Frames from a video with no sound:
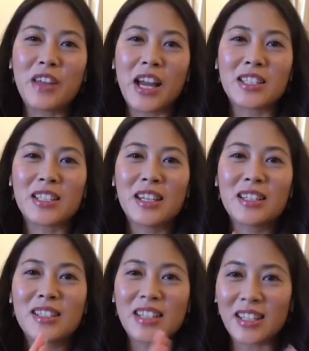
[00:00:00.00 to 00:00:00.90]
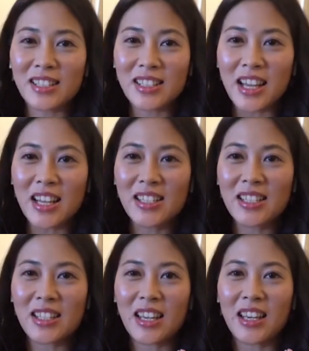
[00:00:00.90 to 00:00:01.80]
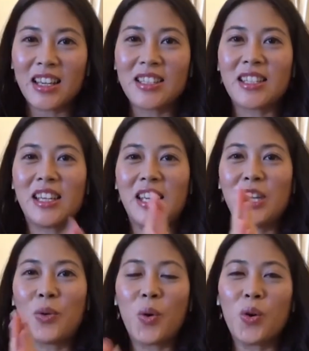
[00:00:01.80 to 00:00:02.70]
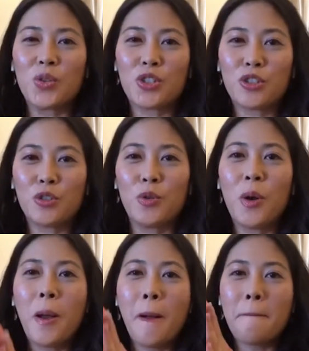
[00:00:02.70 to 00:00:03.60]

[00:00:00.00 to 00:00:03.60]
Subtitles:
that success is equal to